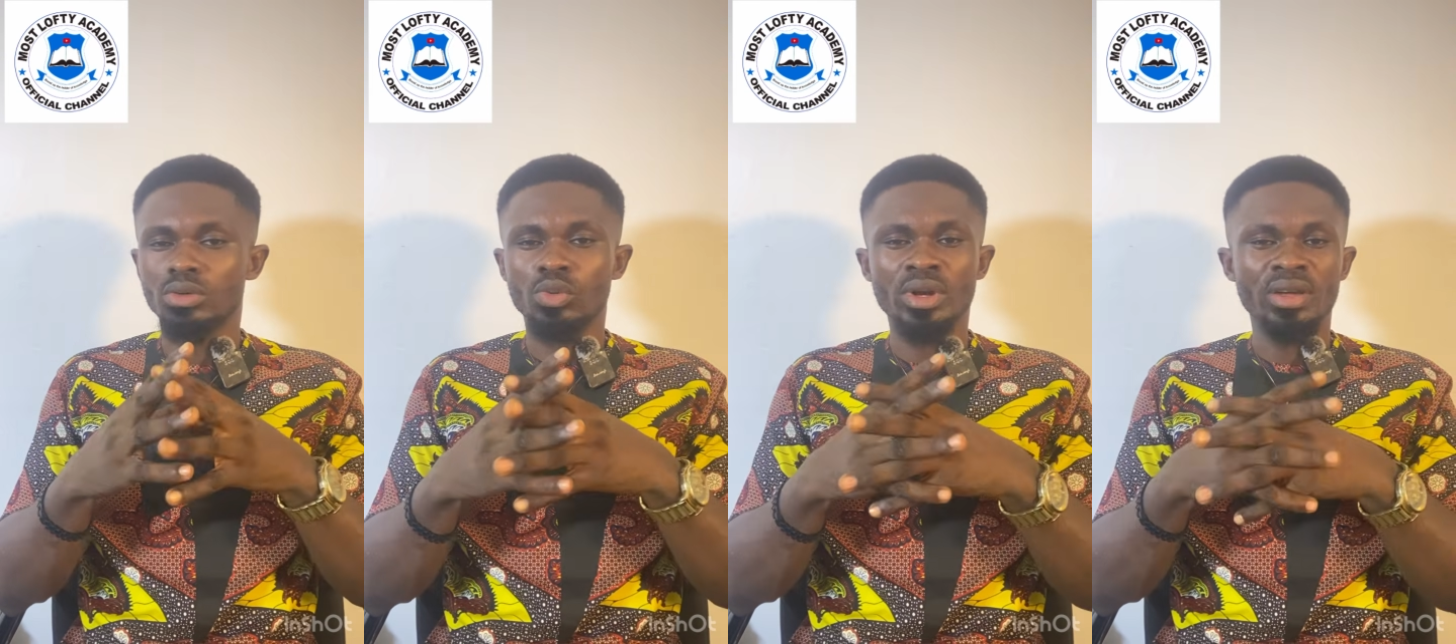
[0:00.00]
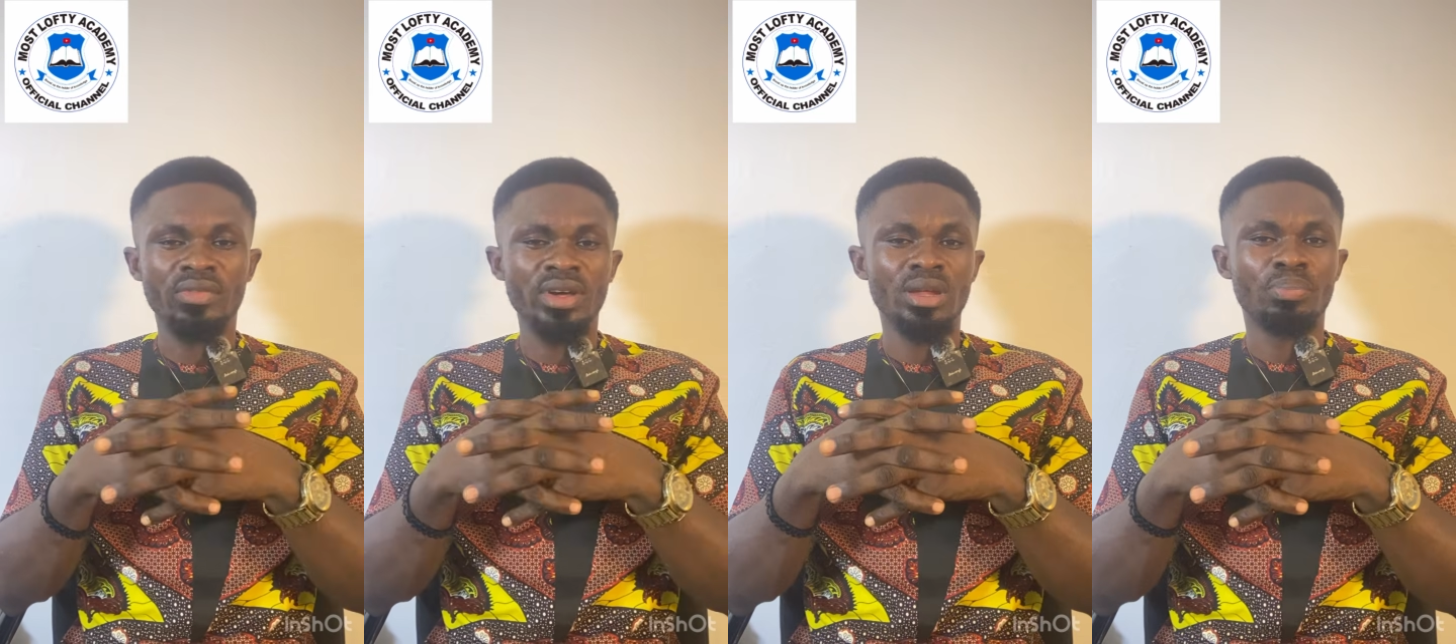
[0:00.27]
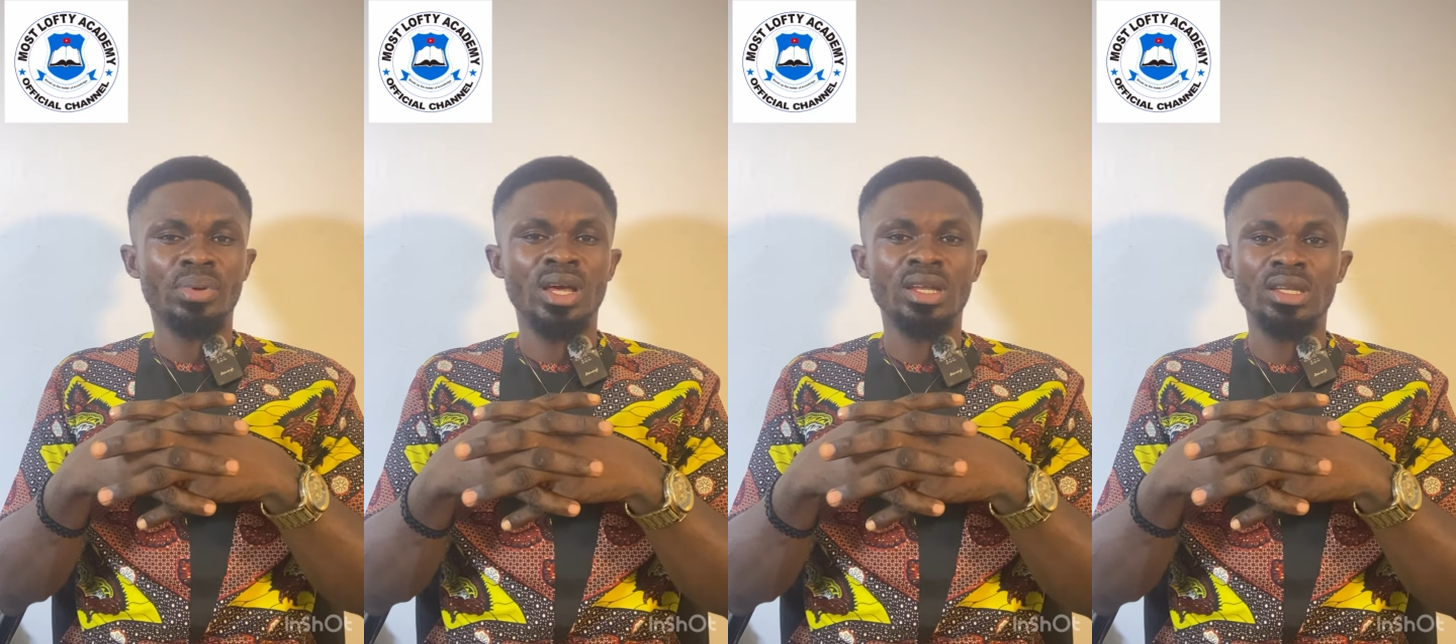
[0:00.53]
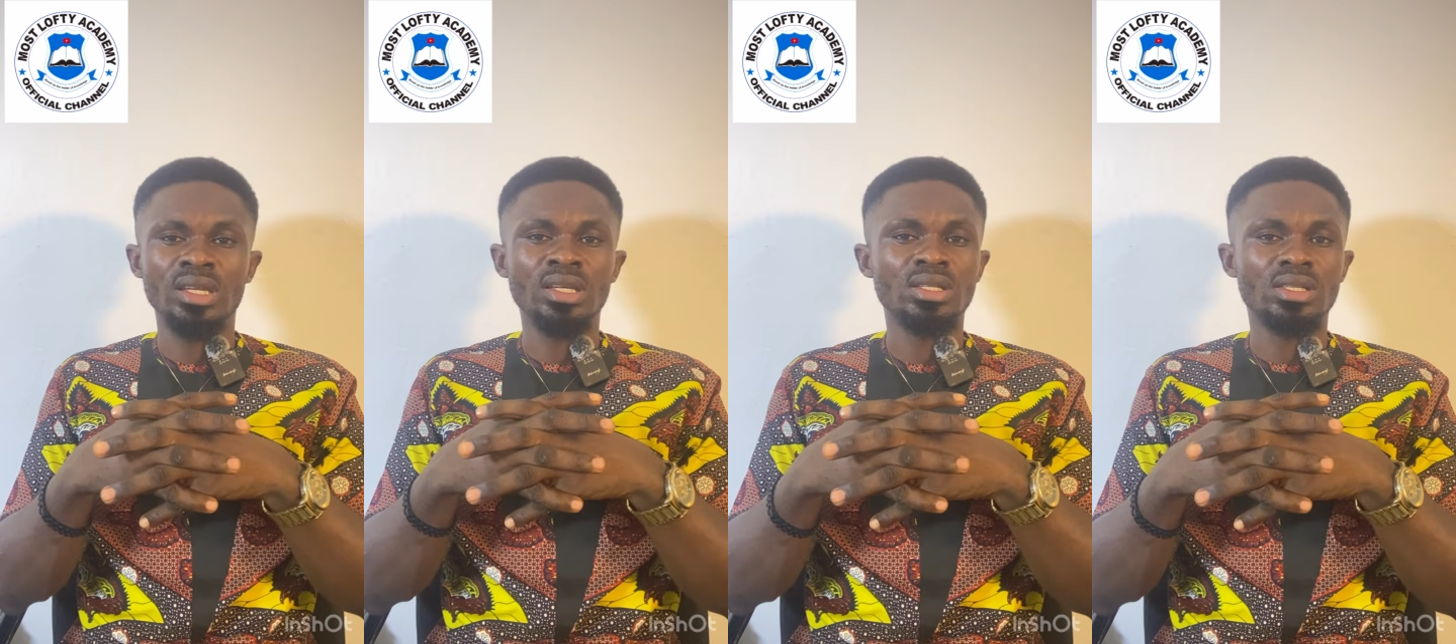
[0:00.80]
whenever the
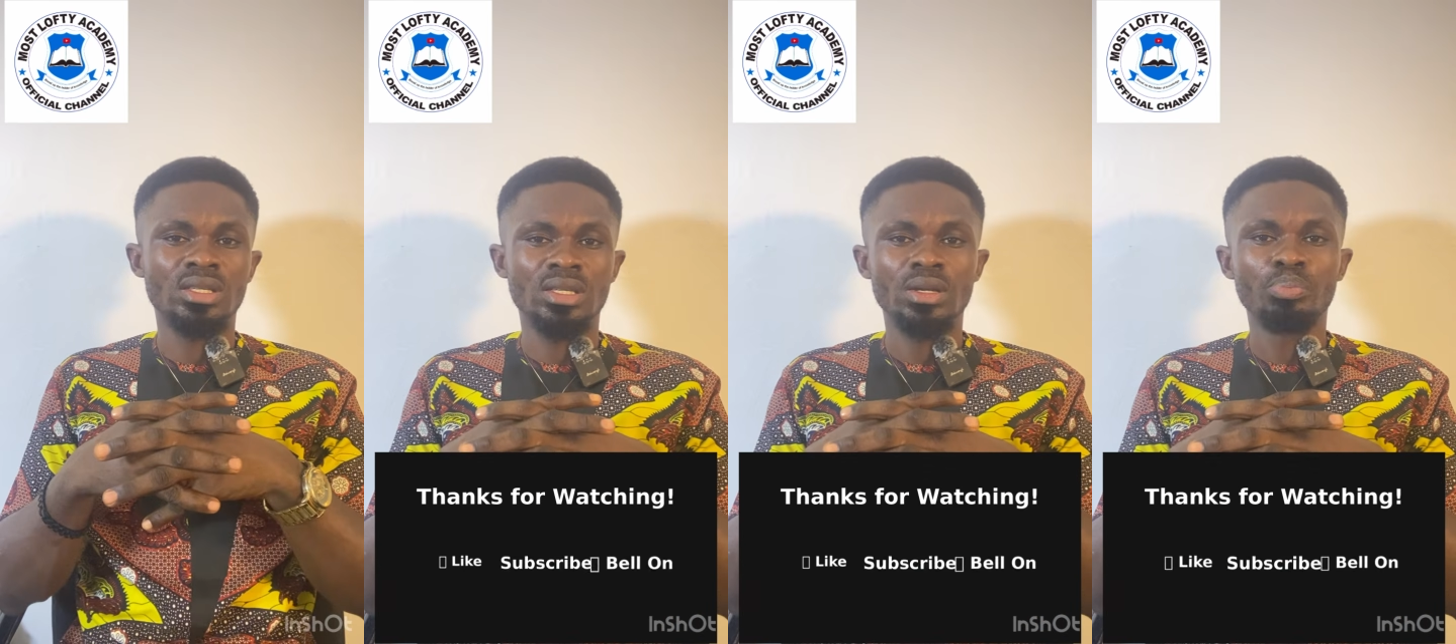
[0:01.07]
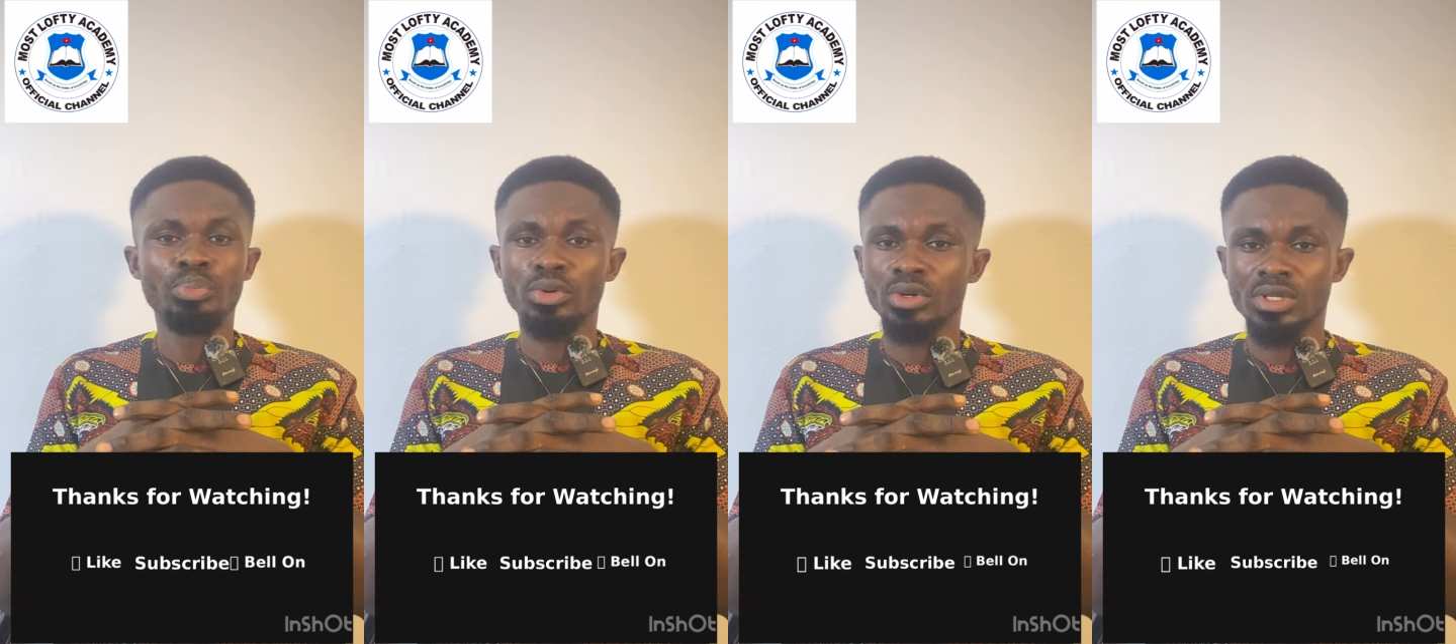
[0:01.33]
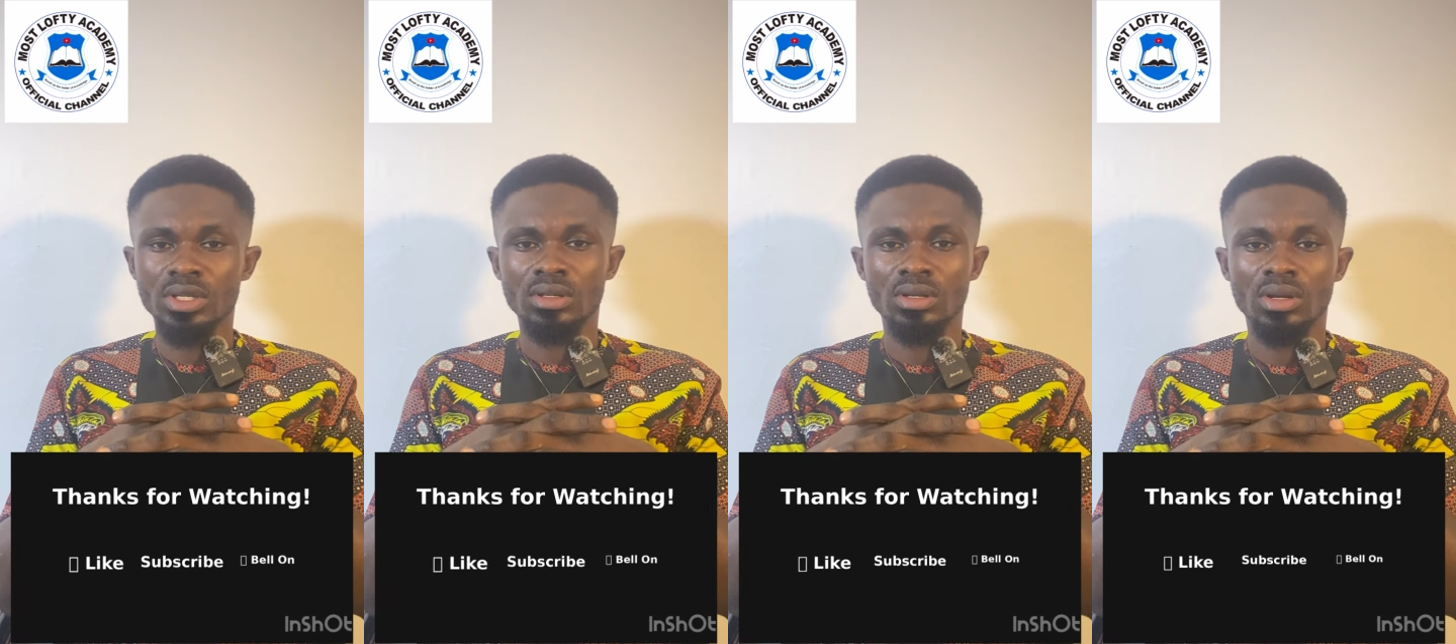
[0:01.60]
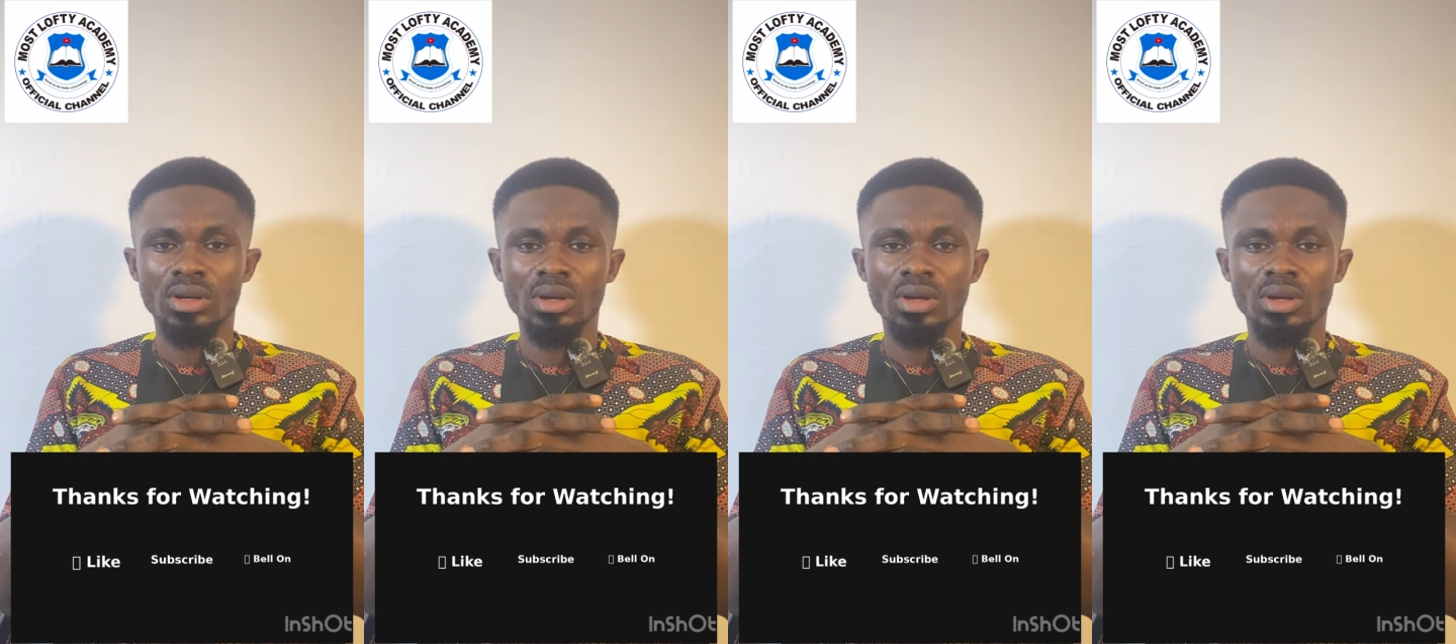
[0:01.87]
plant needs protein.